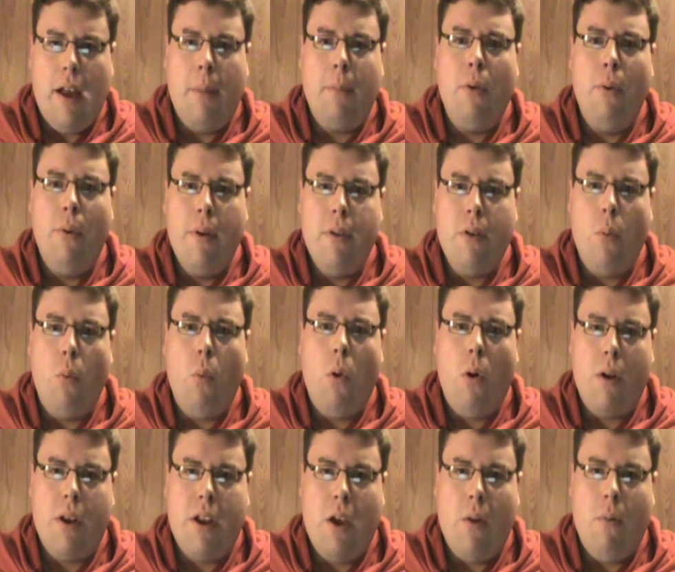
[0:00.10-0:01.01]
I'm going to
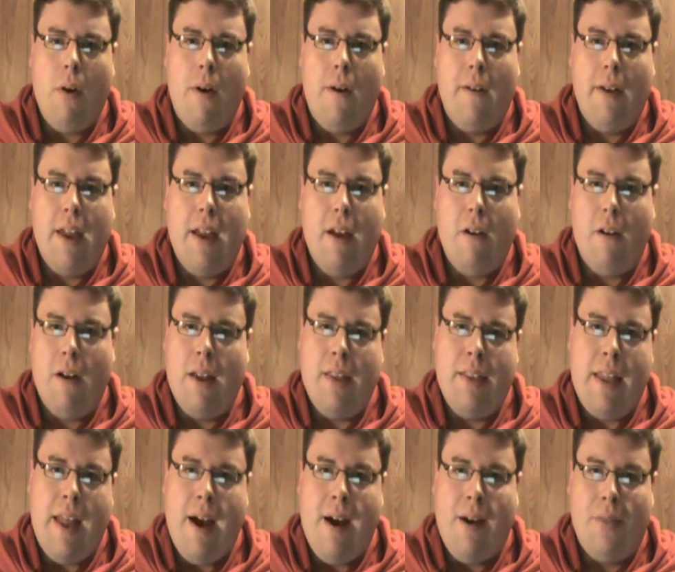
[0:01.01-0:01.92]
warn you all here
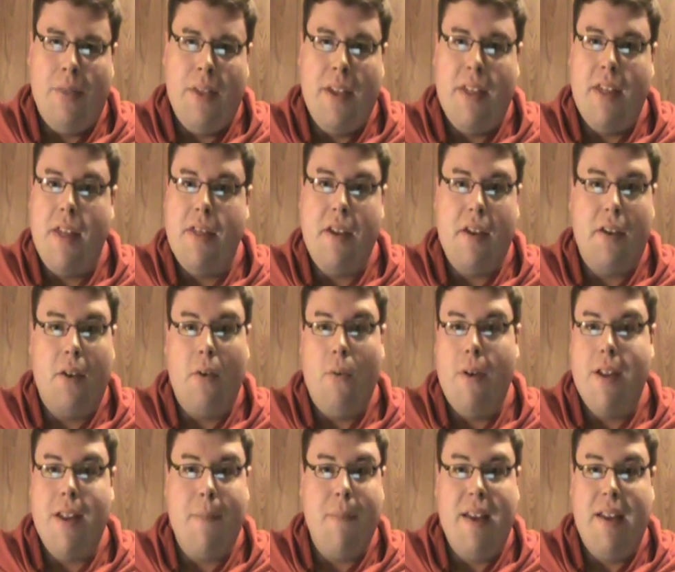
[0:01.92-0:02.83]
and now, this isn't
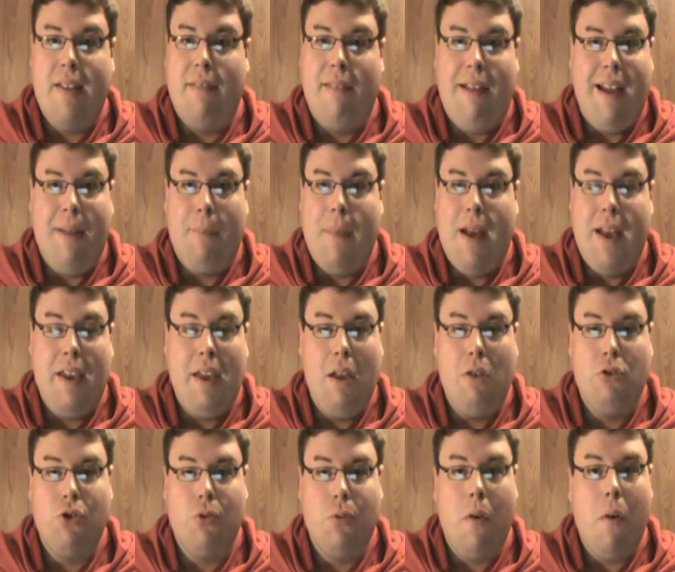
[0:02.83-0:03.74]
going to be like my
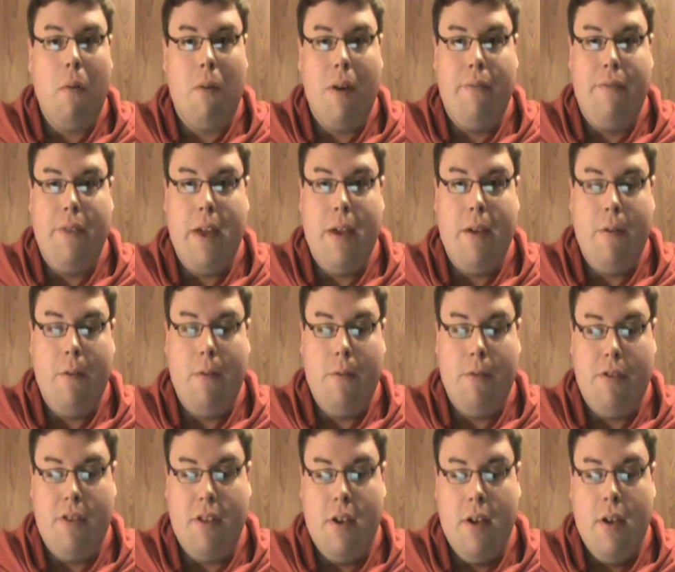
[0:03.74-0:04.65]
usual
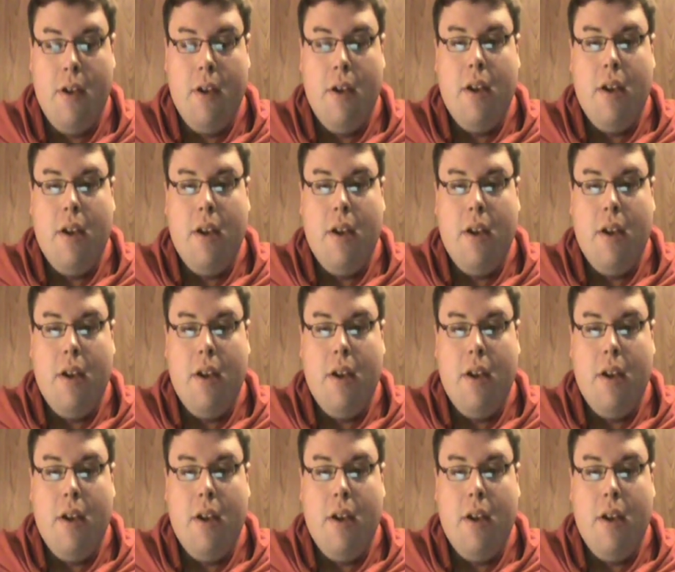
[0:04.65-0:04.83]
reviews.